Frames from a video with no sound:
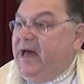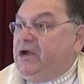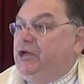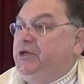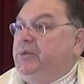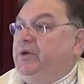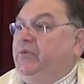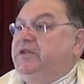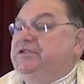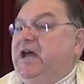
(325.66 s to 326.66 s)
not only do we
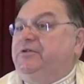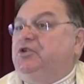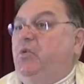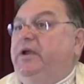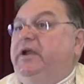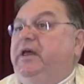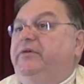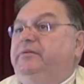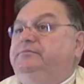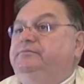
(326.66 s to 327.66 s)
reach out to one
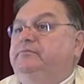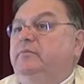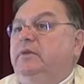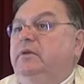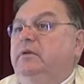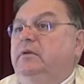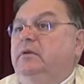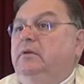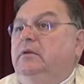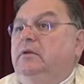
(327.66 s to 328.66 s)
another,
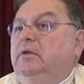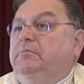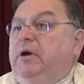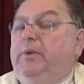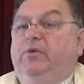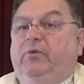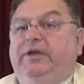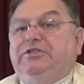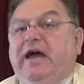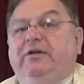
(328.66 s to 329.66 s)
but we
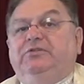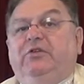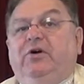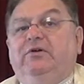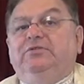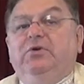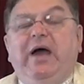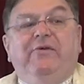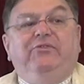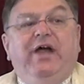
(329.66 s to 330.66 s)
reach out to those who
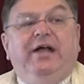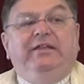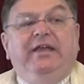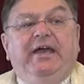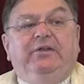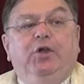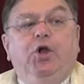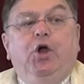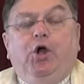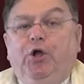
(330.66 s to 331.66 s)
have not yet
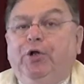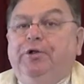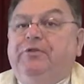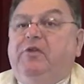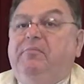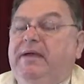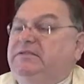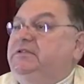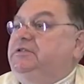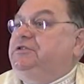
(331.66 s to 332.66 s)
heard the
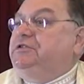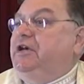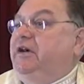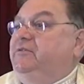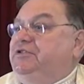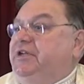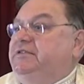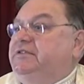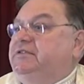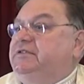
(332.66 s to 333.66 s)
message of
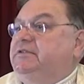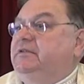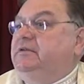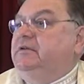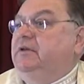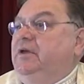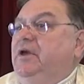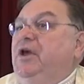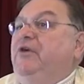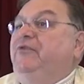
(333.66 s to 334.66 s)
Jesus.
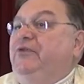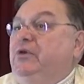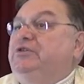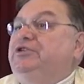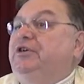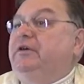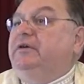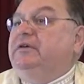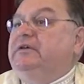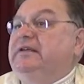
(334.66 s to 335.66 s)
Future
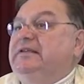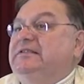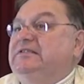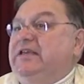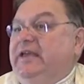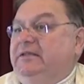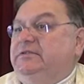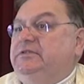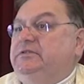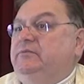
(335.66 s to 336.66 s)

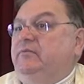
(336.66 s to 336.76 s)
saints.